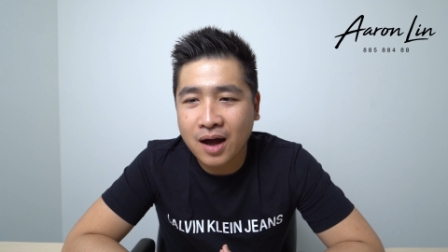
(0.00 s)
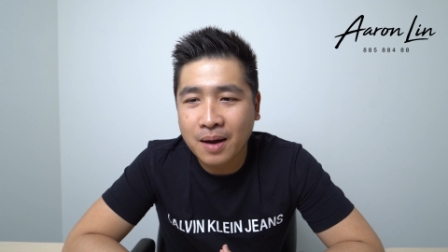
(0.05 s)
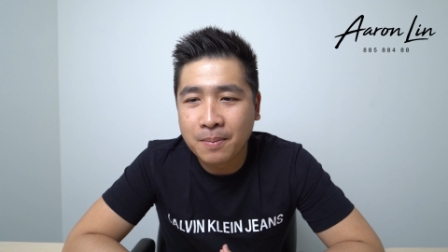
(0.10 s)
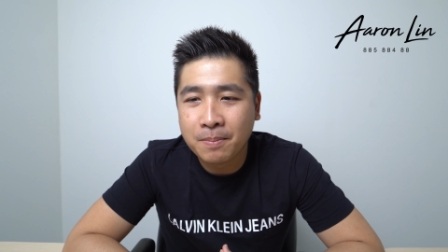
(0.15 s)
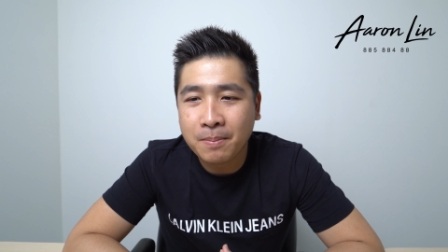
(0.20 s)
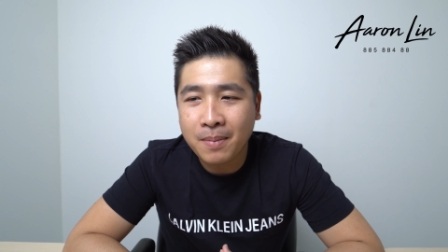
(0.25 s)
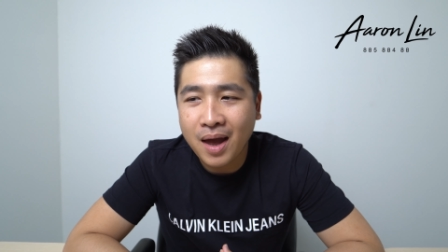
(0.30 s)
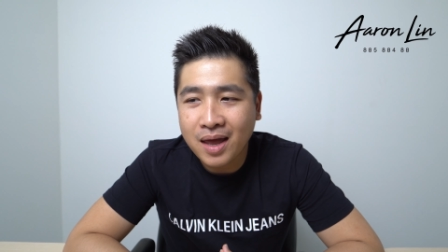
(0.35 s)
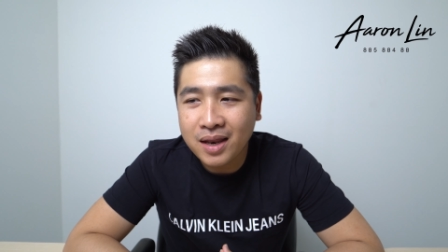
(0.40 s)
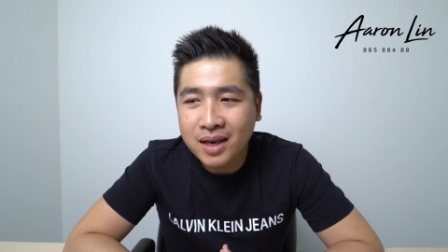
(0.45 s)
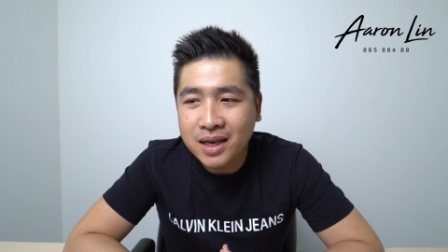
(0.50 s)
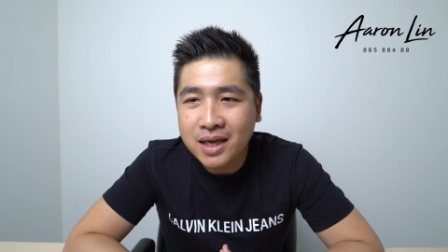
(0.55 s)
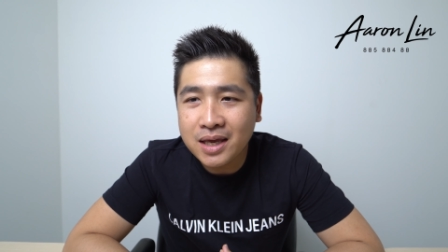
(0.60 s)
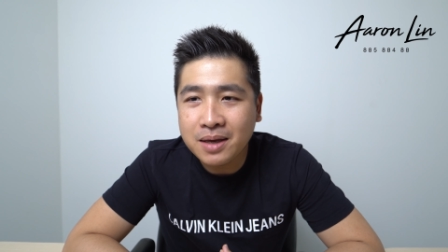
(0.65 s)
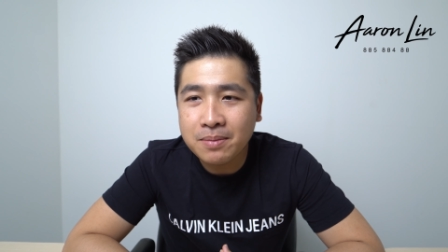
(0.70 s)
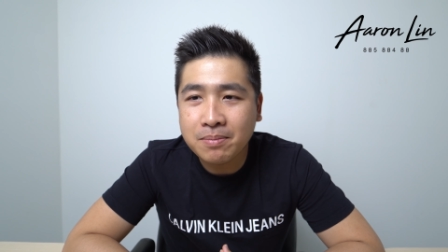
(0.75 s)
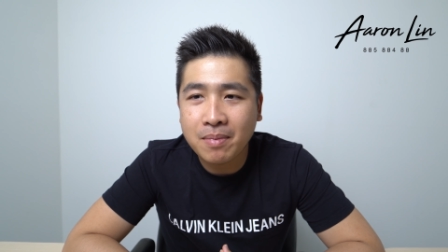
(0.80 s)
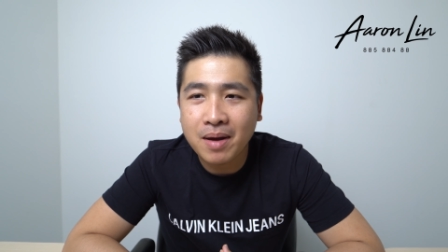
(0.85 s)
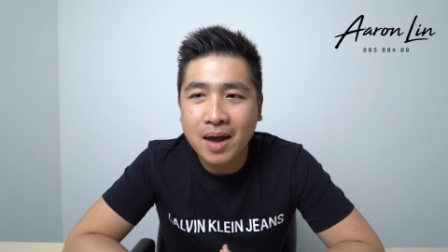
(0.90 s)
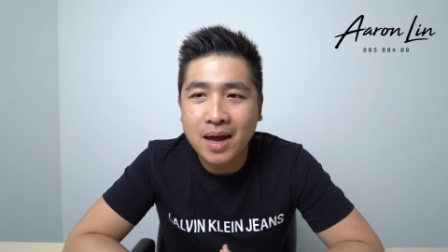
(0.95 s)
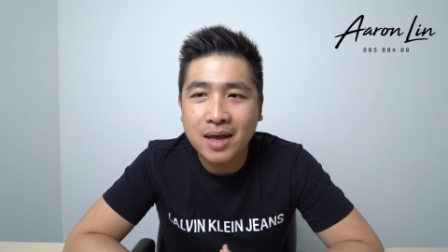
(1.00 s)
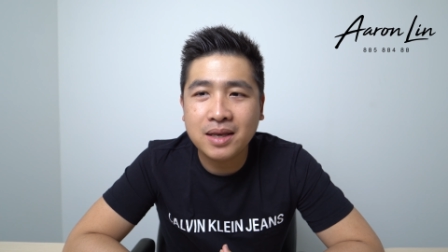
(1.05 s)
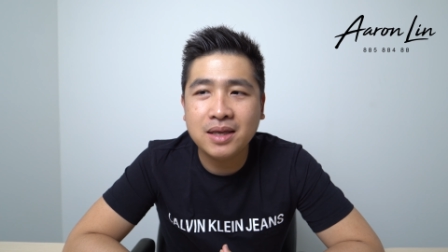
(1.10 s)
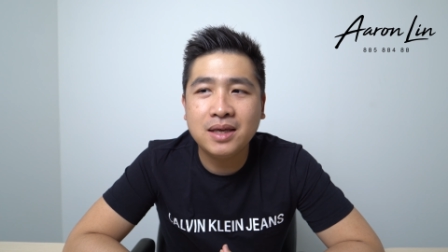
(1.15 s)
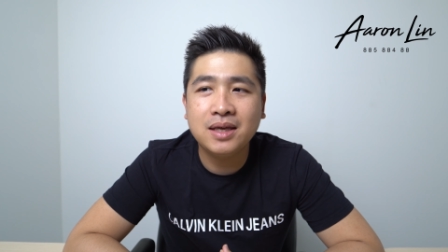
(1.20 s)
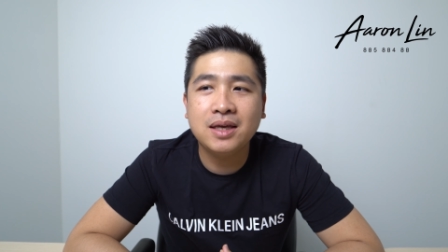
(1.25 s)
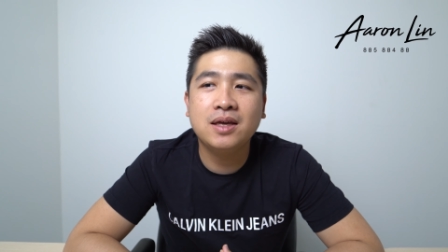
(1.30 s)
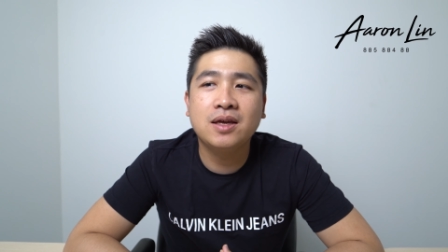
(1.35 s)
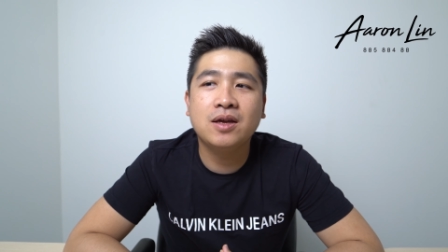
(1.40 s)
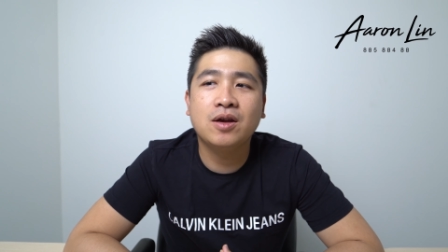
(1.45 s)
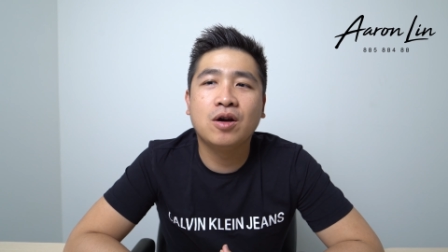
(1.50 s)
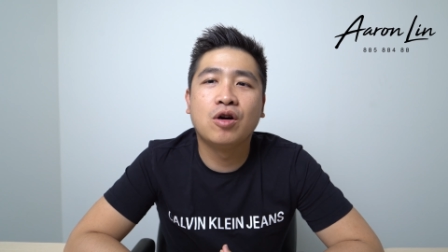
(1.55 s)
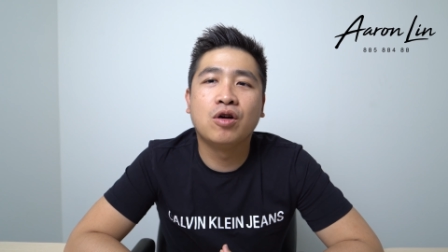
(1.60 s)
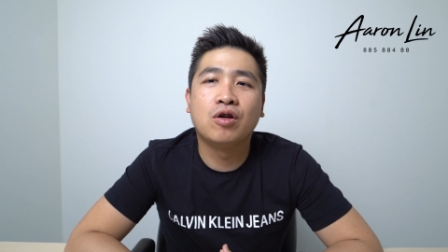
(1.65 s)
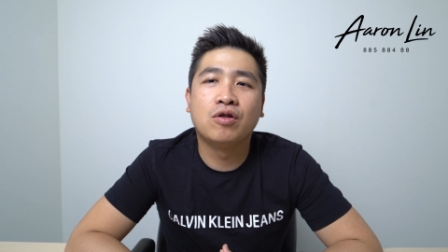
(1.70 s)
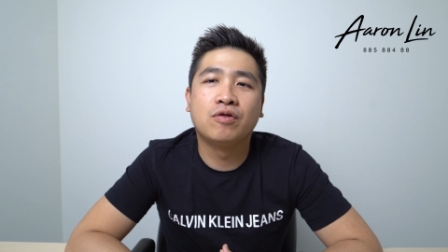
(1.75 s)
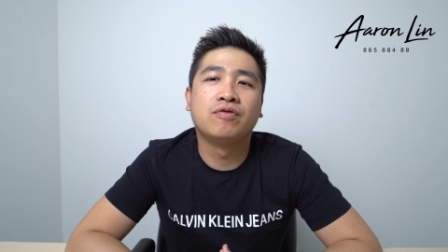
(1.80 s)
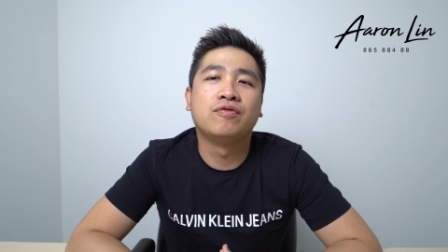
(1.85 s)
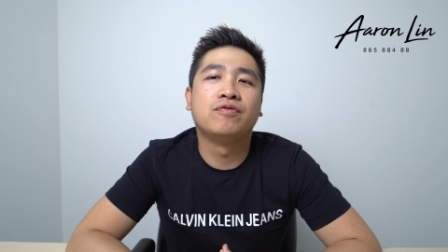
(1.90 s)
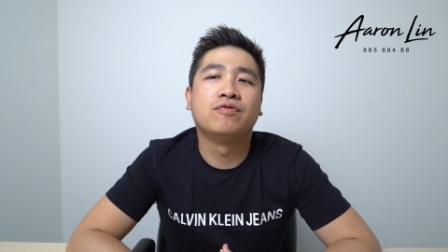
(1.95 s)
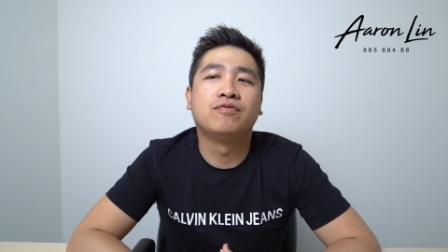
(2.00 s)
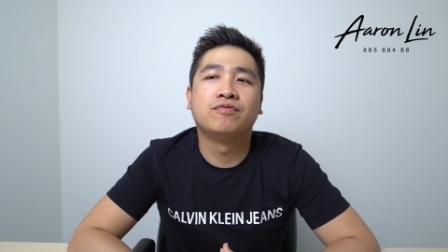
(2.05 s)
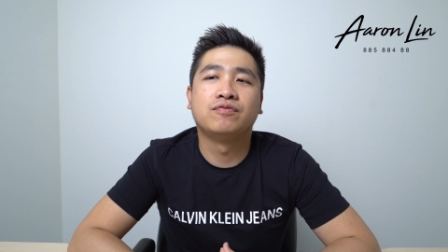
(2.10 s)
many of